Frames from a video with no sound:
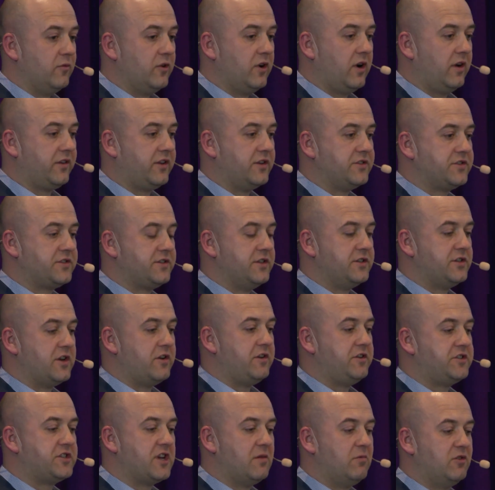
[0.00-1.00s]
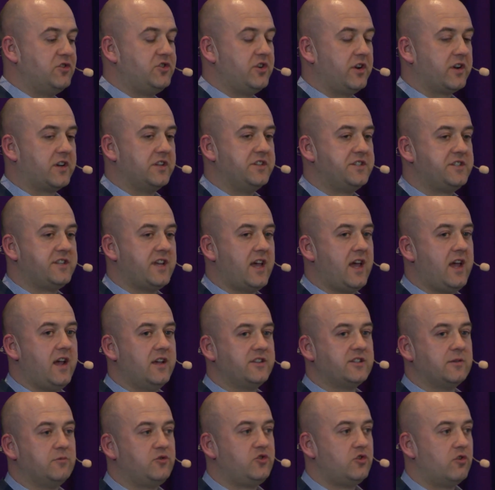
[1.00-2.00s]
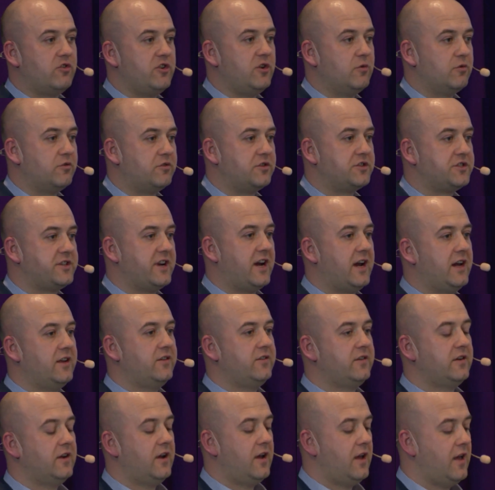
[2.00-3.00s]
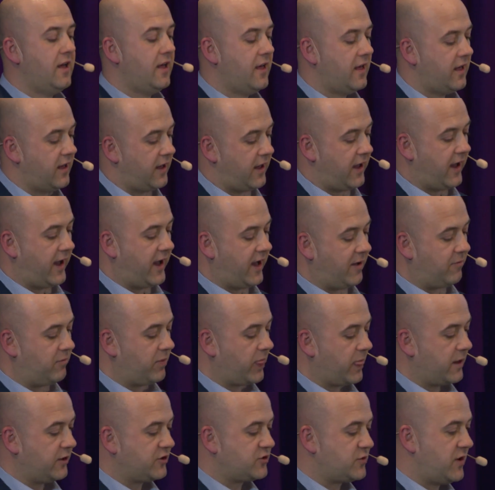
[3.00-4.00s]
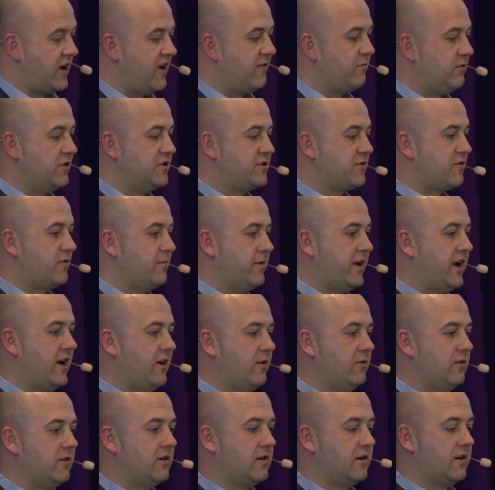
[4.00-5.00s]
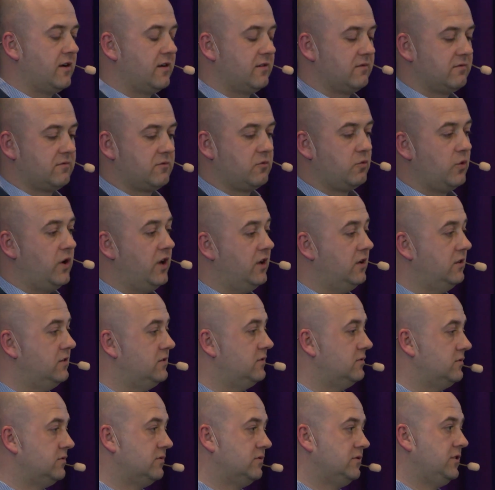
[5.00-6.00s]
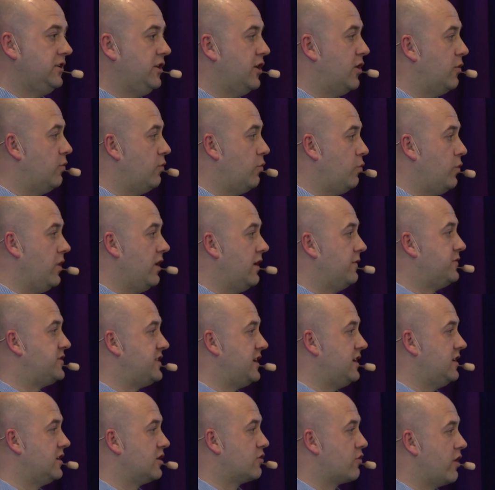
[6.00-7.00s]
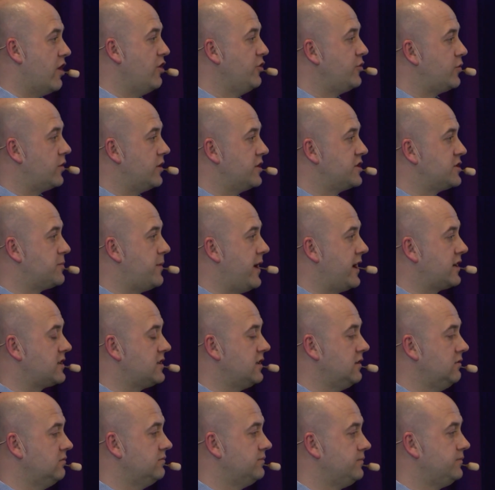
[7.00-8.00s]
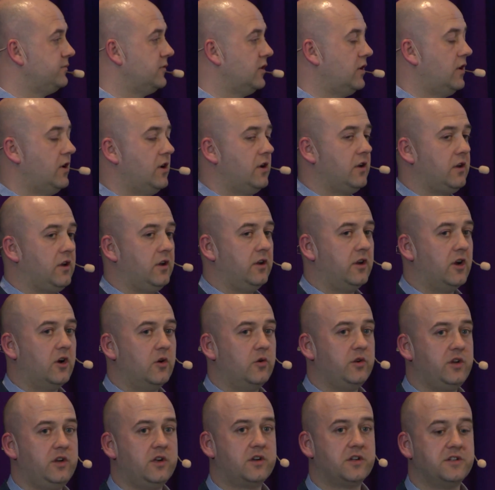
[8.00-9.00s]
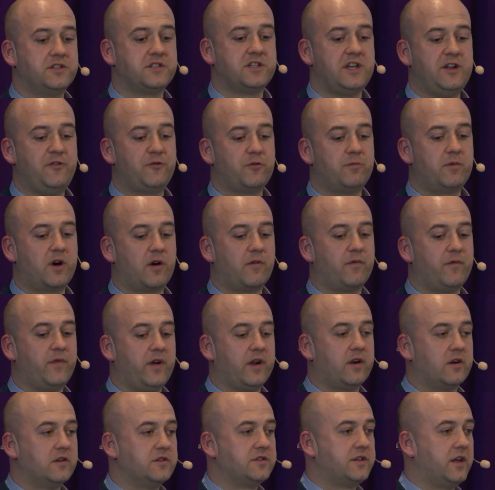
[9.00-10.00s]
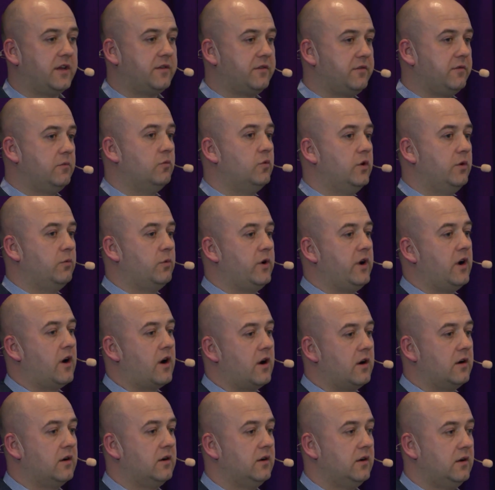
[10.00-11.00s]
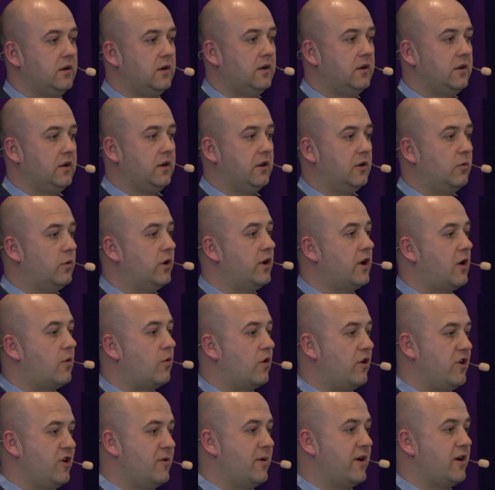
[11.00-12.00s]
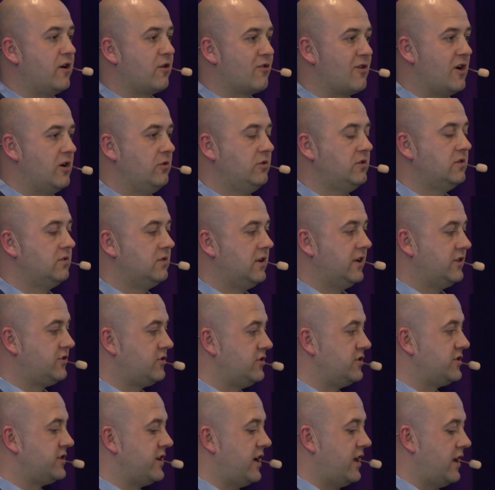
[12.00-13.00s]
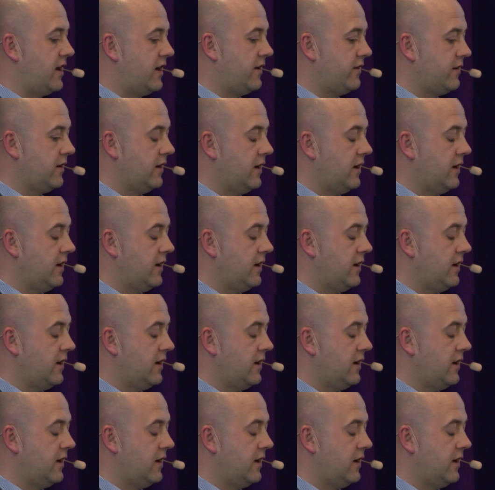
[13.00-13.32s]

There's only so much I can say, as I'm sure you understand. 12 months from now, we'll have seen the growth we're expecting. You know, you can see from our figures that we are, you know, we're not worried about our growth. Let's just say that.